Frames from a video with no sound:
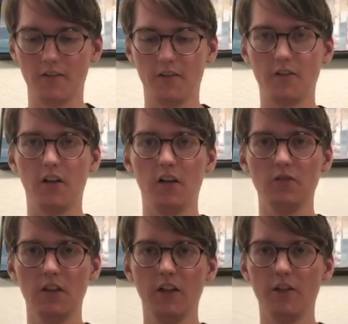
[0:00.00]
So
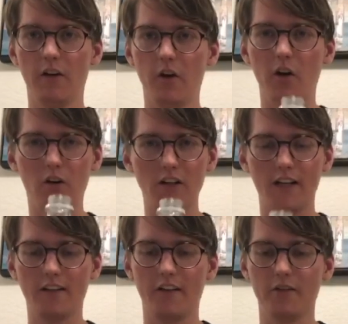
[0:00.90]
you might want to hold on
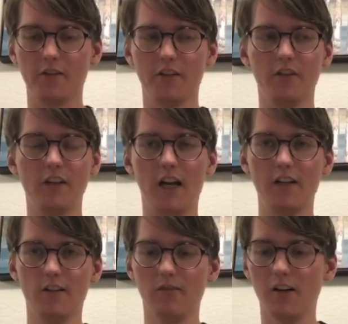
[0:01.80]
to this one so you don't knock it
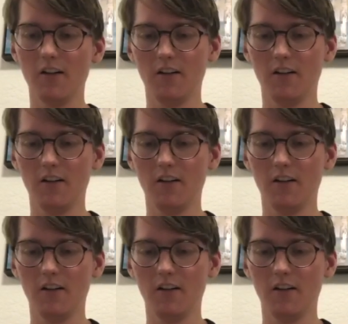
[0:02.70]
over.